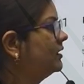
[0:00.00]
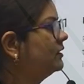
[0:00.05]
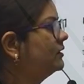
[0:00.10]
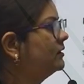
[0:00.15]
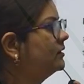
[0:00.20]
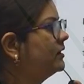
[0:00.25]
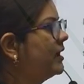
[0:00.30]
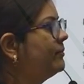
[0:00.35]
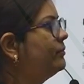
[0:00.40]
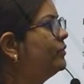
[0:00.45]

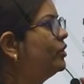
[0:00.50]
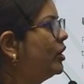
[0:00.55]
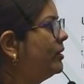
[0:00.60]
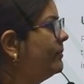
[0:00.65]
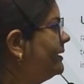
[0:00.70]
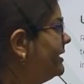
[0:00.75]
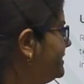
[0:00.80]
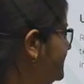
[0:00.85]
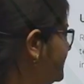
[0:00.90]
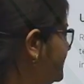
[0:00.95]

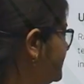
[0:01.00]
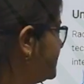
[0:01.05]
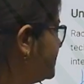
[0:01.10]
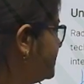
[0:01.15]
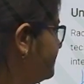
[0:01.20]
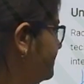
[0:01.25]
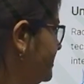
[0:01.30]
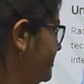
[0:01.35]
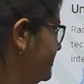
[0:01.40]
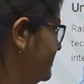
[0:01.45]
abnormality is
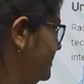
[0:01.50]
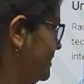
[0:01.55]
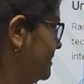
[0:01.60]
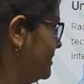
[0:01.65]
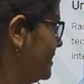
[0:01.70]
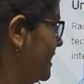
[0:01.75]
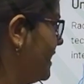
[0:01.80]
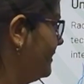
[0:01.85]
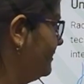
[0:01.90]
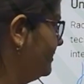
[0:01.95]
present,
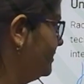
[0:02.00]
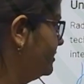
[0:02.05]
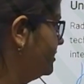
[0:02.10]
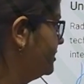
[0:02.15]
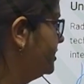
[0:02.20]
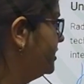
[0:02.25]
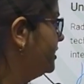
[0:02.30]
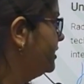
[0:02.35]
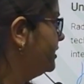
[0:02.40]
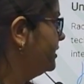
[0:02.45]
and
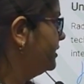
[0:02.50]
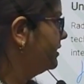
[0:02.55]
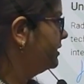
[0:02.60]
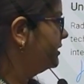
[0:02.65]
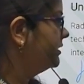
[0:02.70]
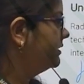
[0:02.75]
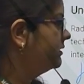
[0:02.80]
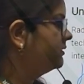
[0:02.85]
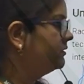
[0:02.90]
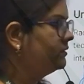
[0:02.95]

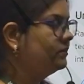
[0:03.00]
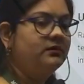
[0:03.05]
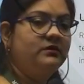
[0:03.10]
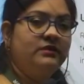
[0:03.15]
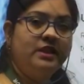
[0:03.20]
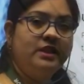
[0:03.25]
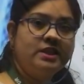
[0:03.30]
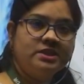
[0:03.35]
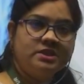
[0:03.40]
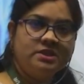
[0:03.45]

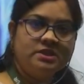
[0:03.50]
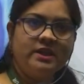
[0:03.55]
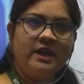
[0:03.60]
it